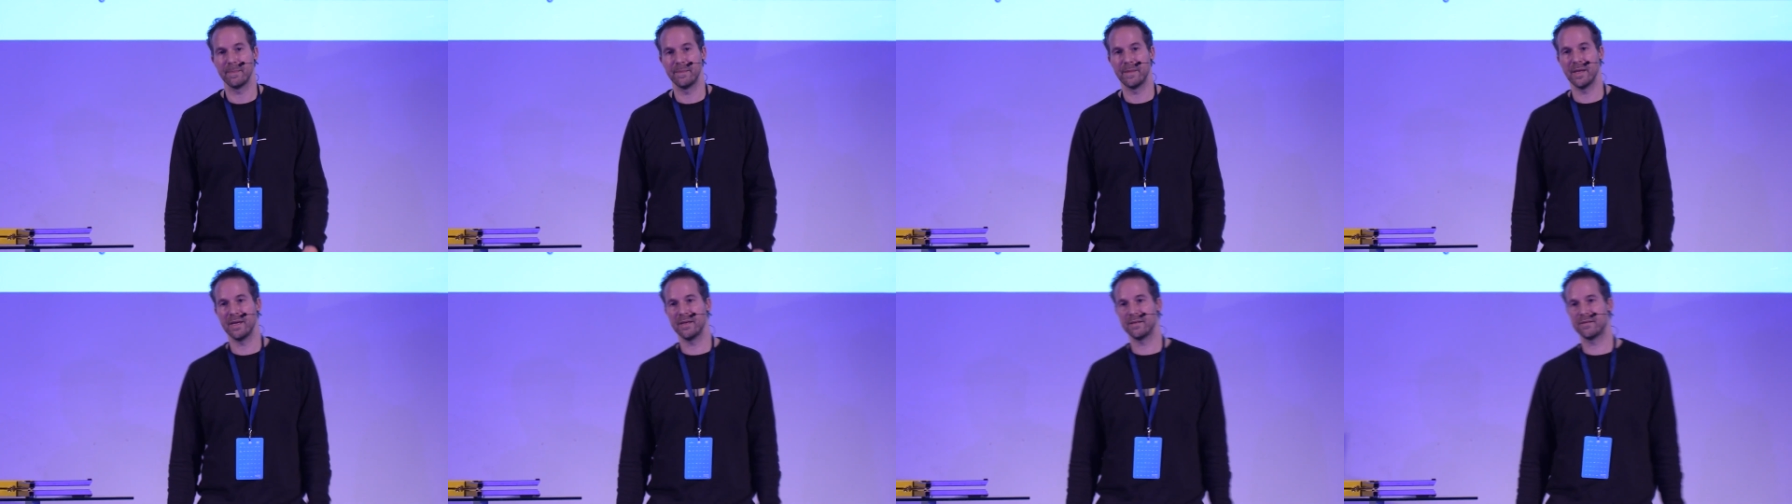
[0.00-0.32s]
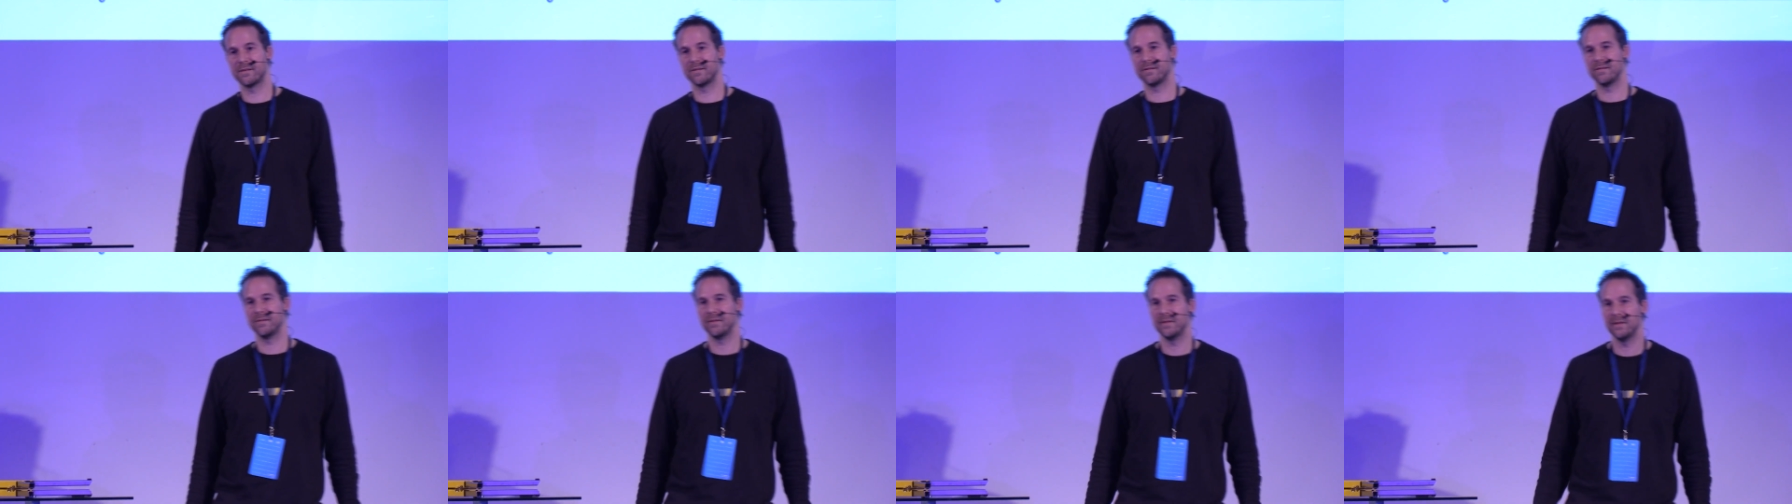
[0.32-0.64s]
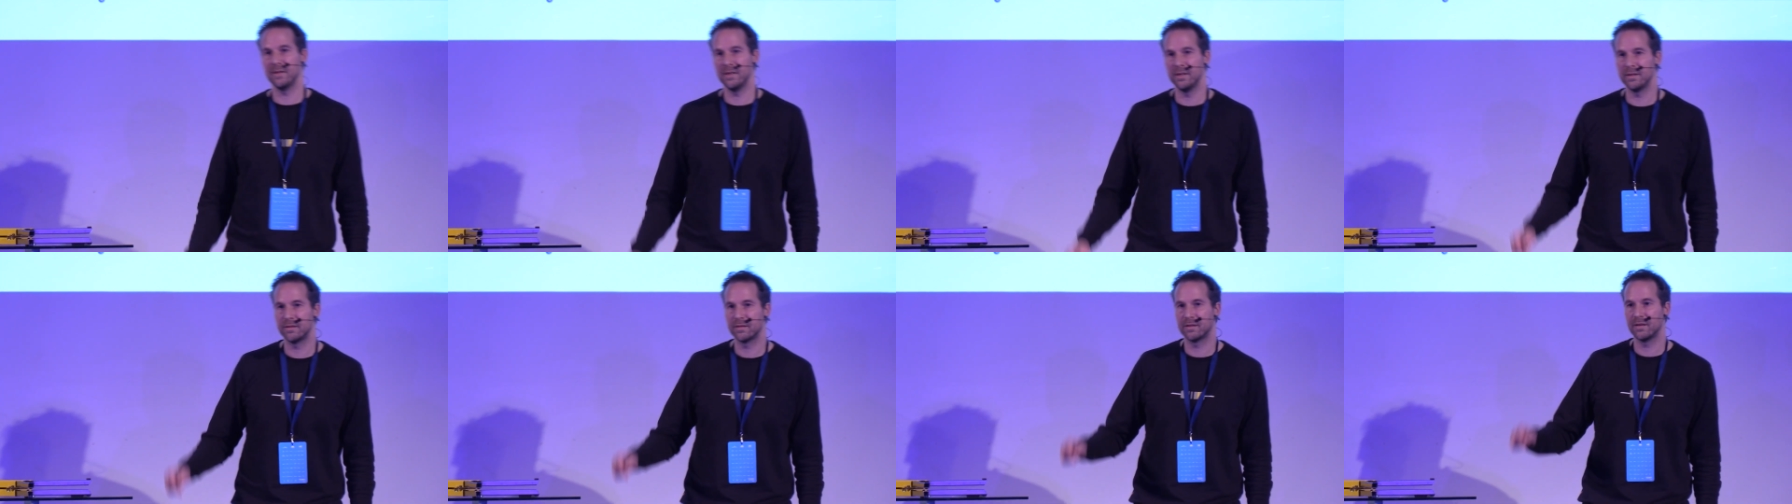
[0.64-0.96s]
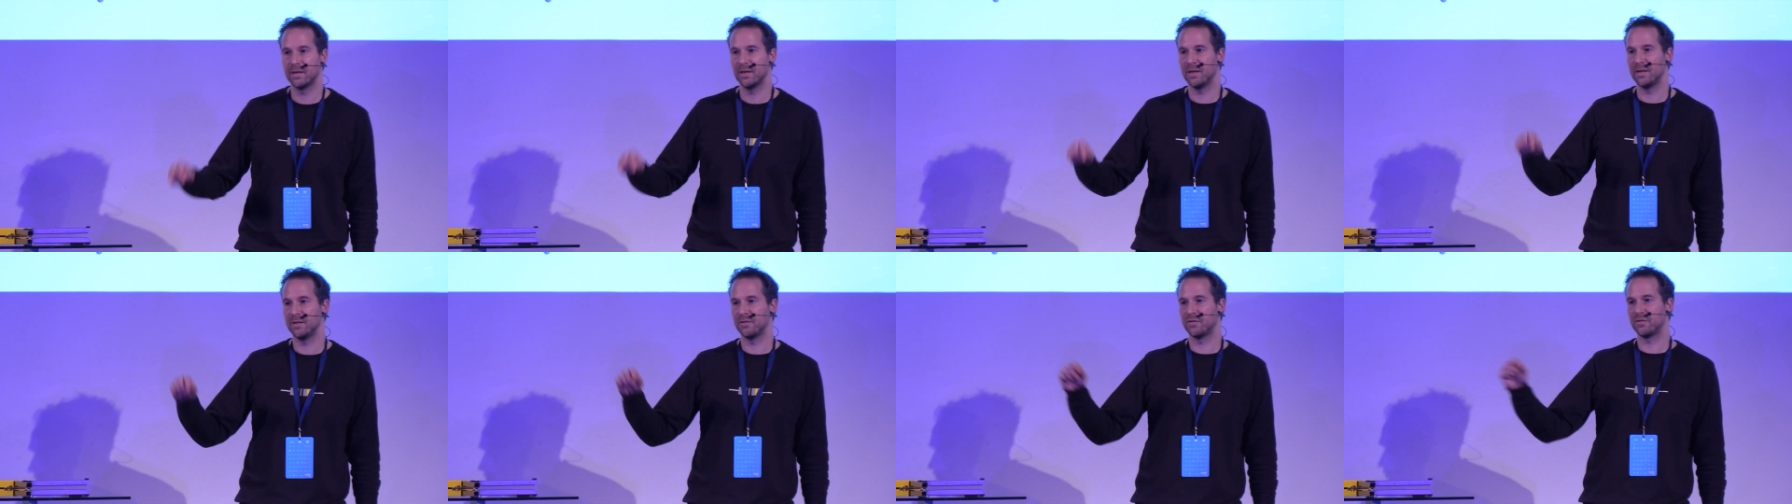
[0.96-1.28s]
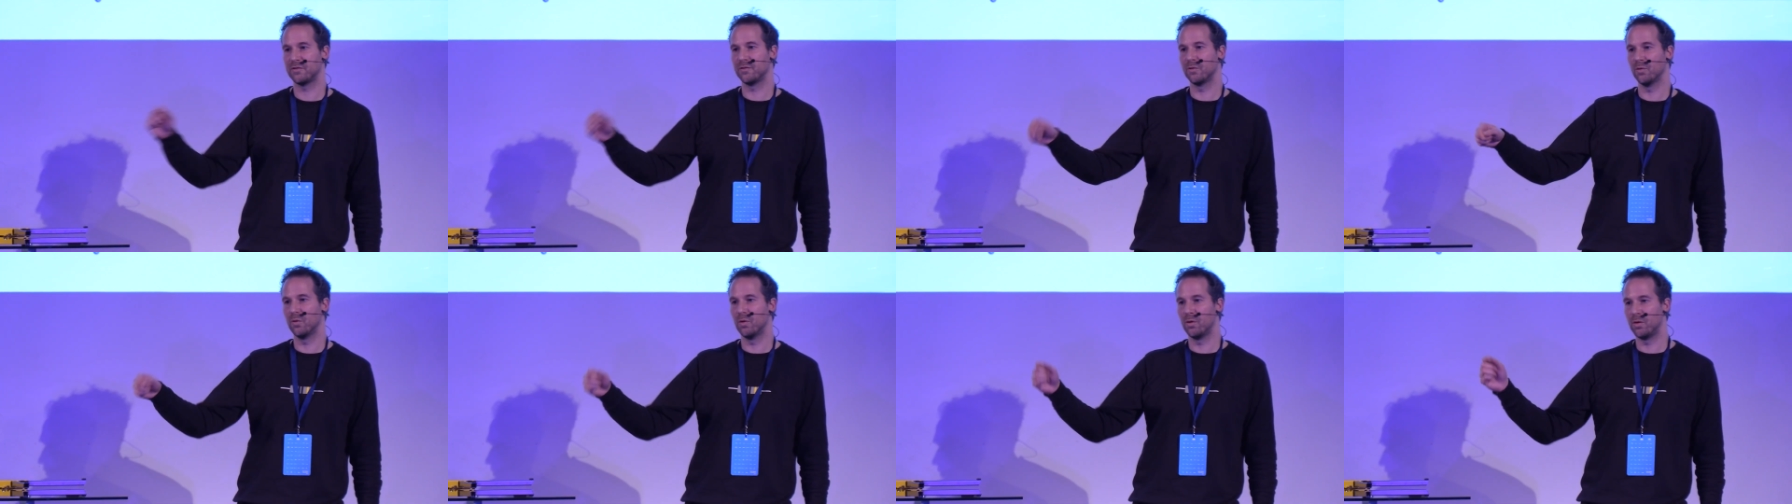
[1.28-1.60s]
that it can
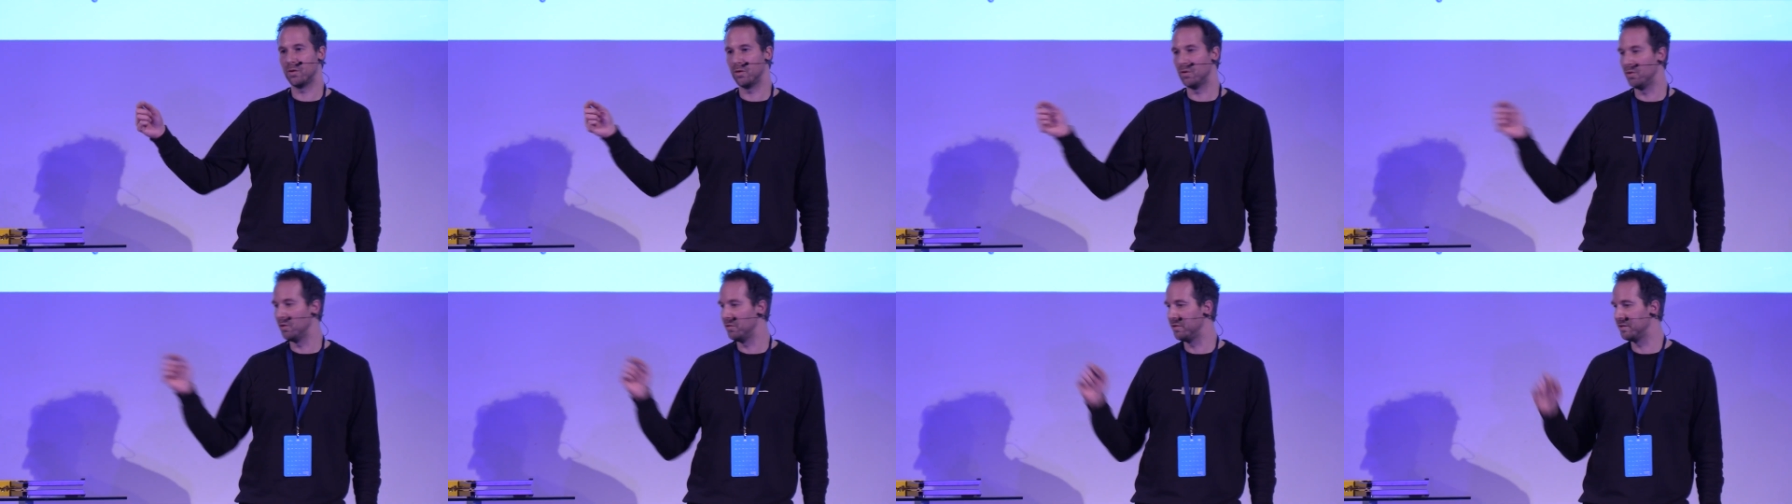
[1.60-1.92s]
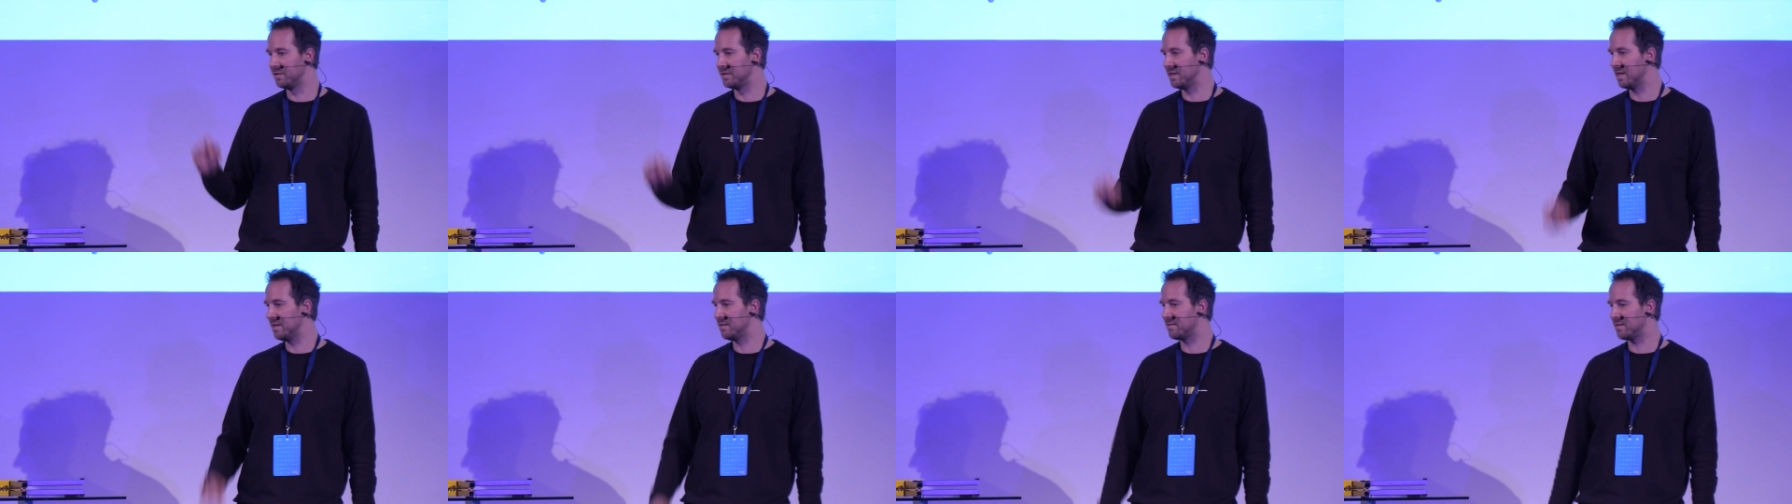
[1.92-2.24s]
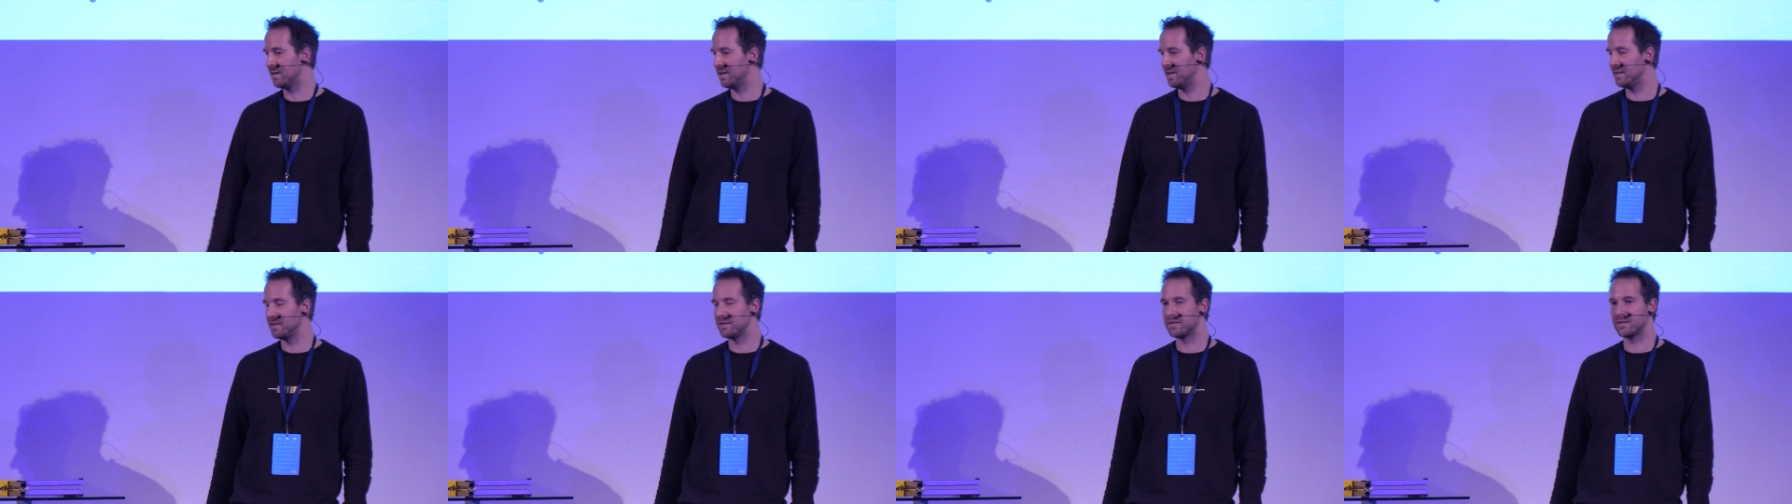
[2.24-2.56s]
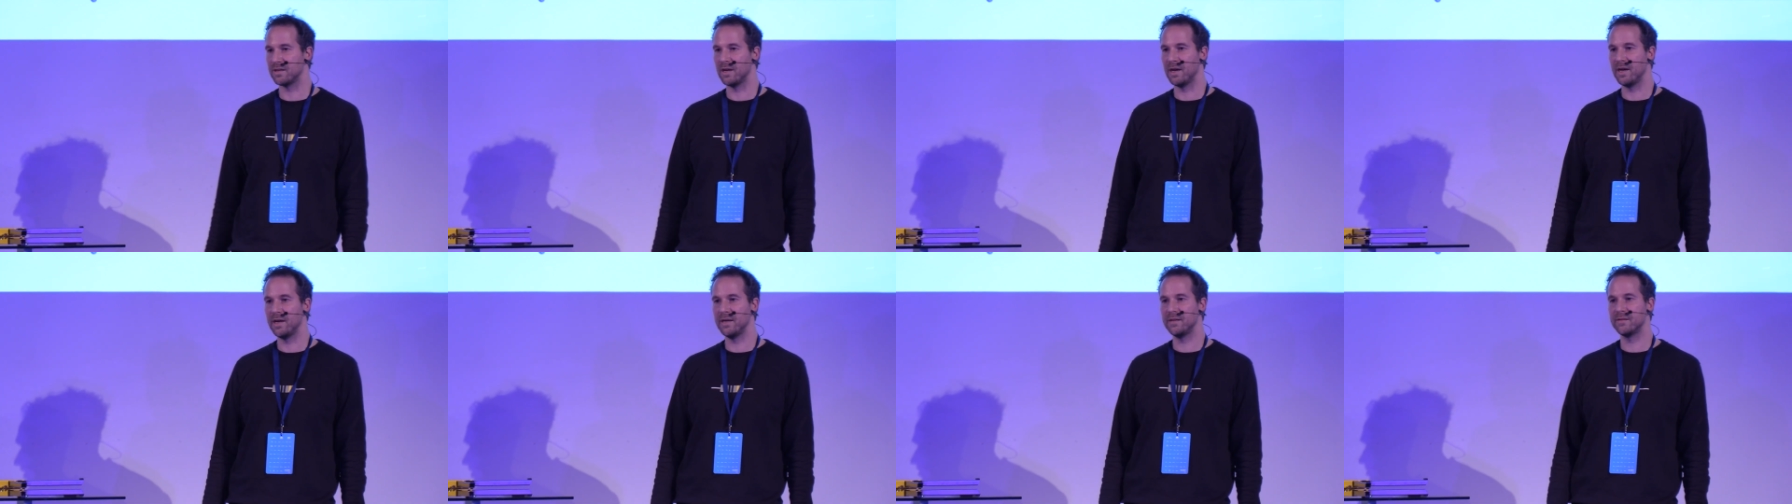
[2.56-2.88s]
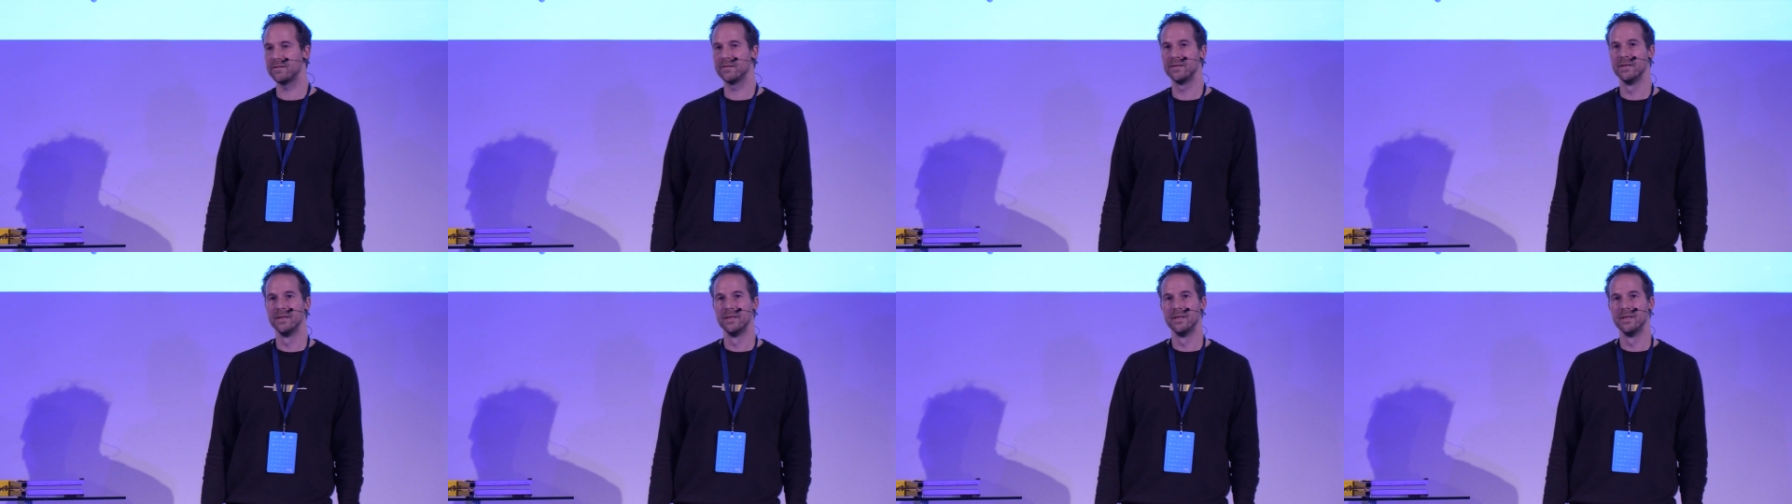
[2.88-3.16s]
store all the data inside.